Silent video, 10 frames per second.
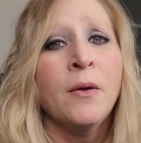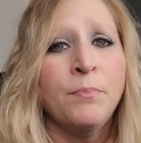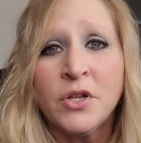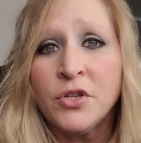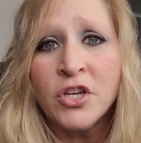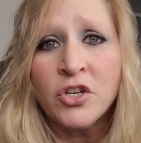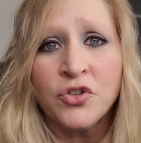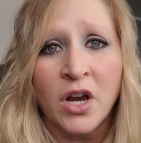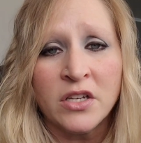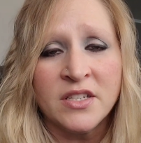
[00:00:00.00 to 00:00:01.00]
building
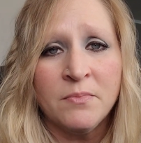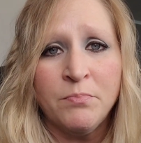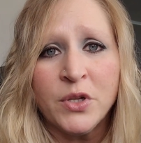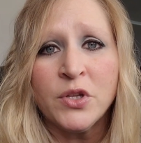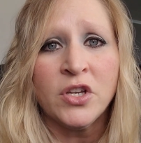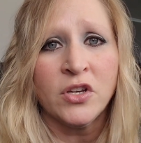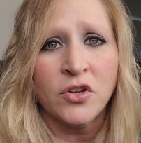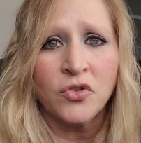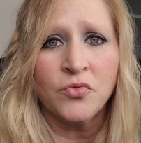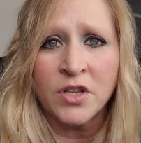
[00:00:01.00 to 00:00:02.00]
trust and building a
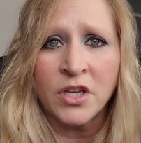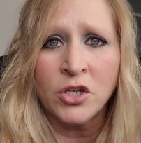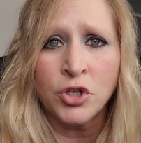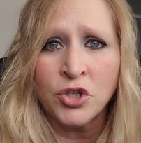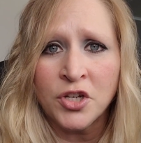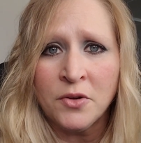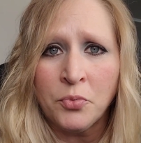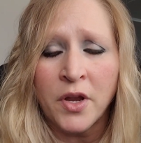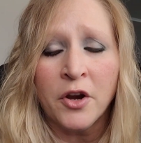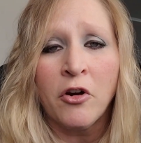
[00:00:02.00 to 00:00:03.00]
good relationship,
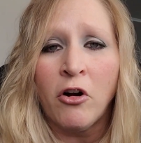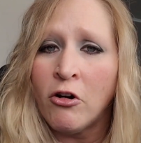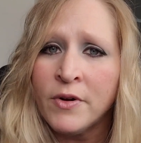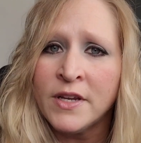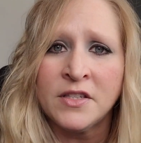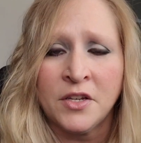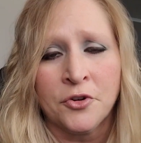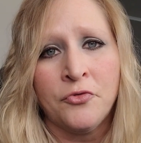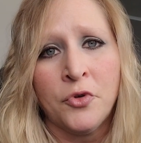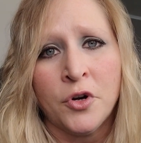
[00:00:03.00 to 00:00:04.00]
we are always here
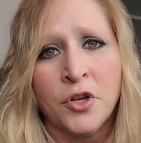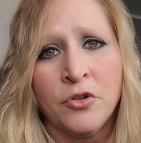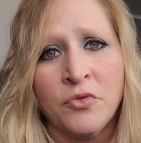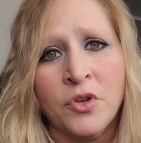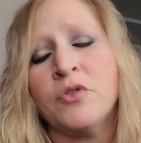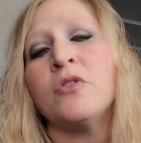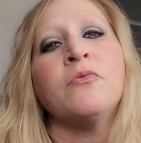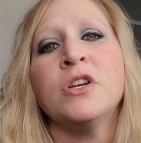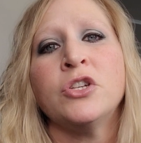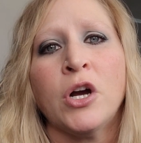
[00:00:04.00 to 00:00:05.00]
for you. You can
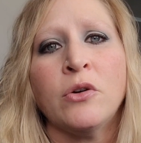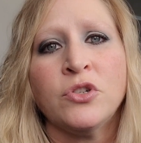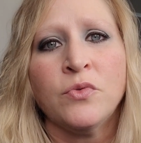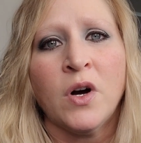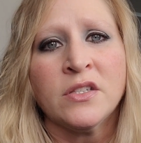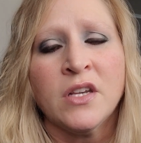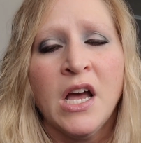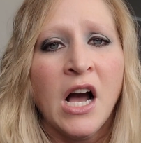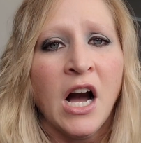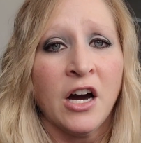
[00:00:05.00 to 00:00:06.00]
reach out to us
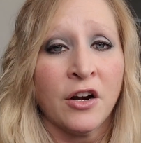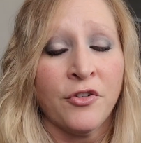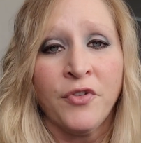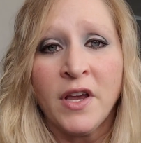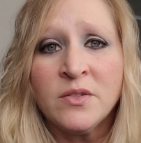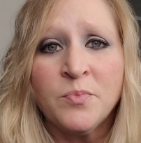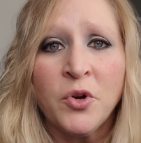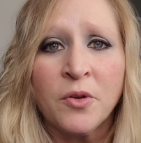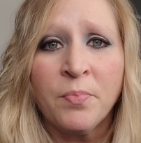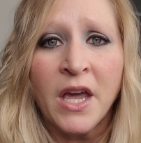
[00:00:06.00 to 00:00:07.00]
on our
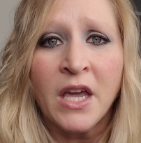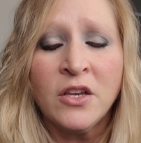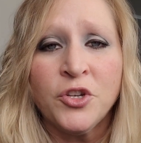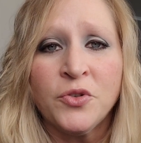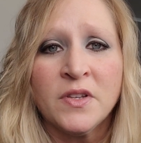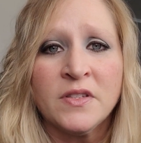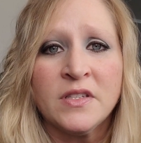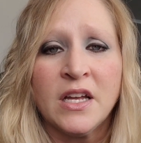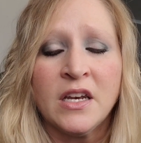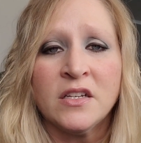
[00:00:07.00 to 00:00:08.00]
Facebook page, you can
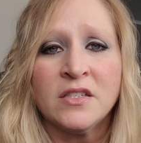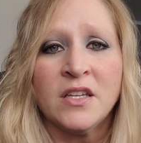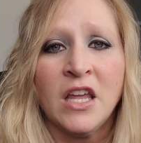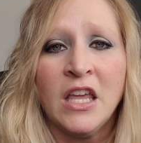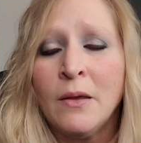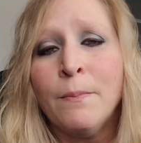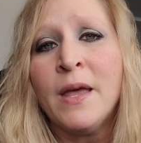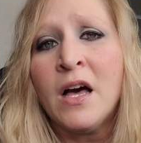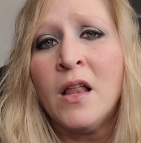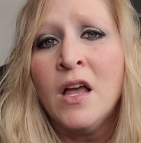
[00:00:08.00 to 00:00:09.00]
send us an
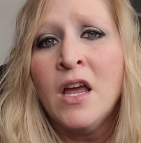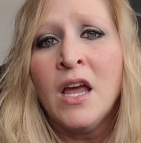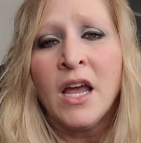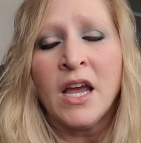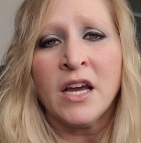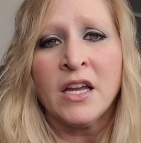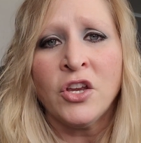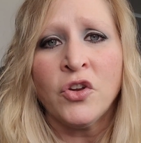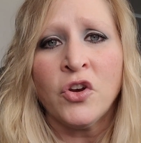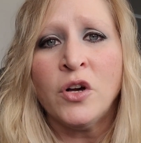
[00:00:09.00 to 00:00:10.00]
email, and
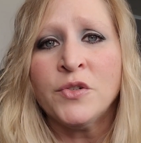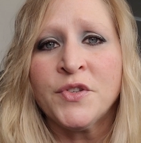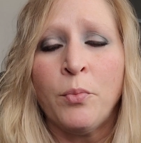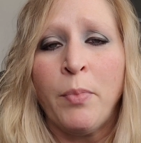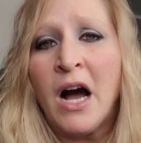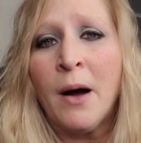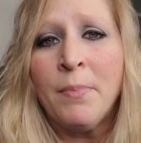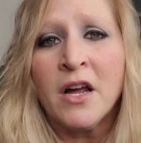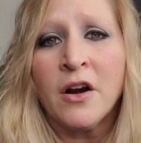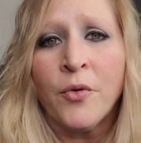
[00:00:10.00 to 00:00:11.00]
you can also pop
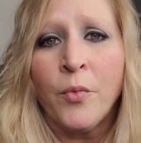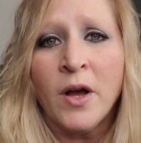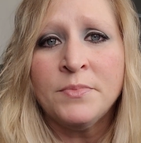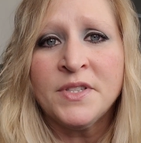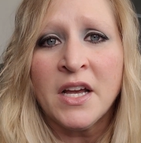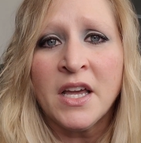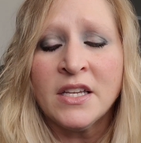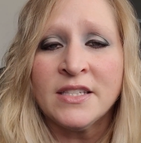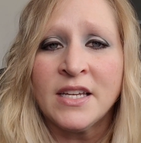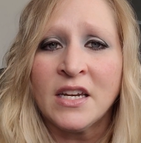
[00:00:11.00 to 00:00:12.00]
on our website
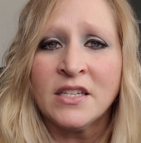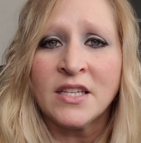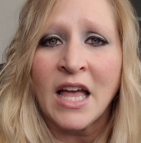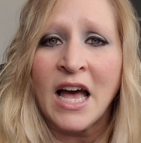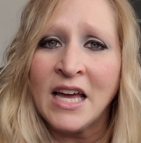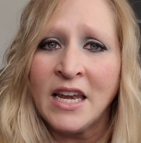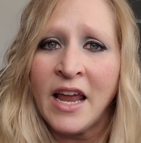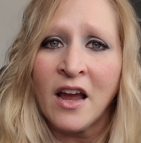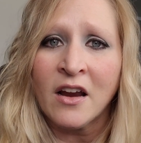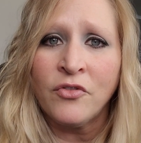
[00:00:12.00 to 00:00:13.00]
and send us a
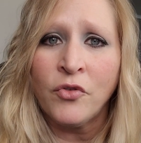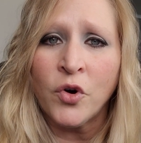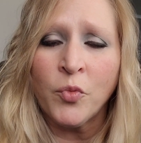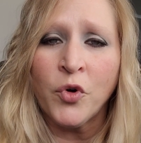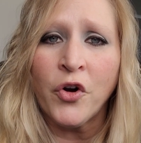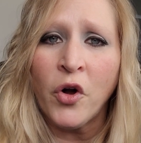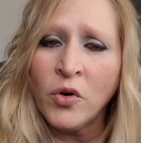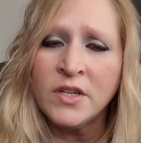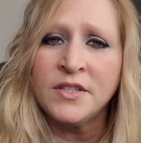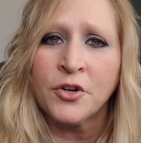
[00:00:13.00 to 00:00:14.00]
contact form. We're
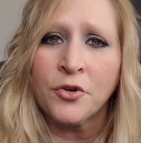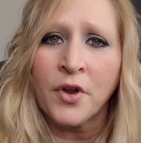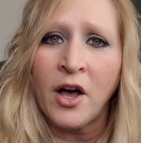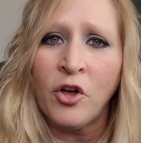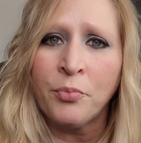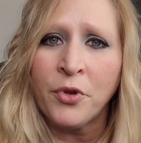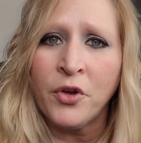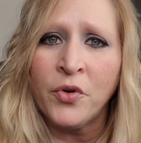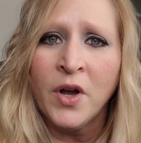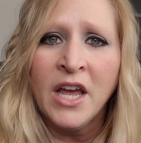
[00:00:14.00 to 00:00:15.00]
always here to help
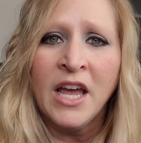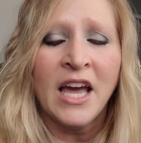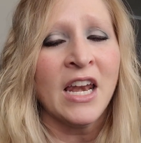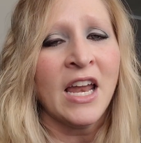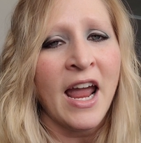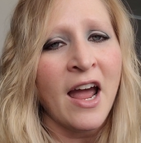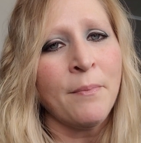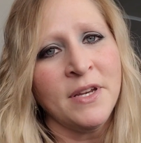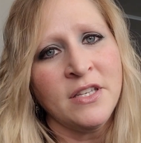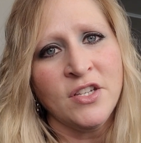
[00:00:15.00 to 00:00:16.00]
you and
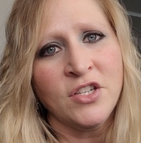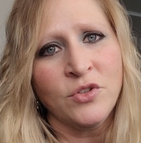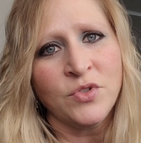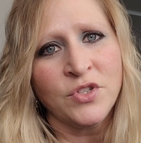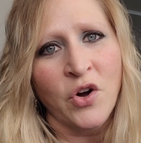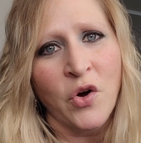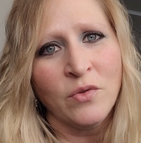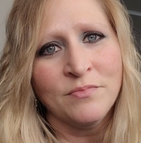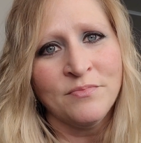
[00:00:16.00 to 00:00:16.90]
happy to do so.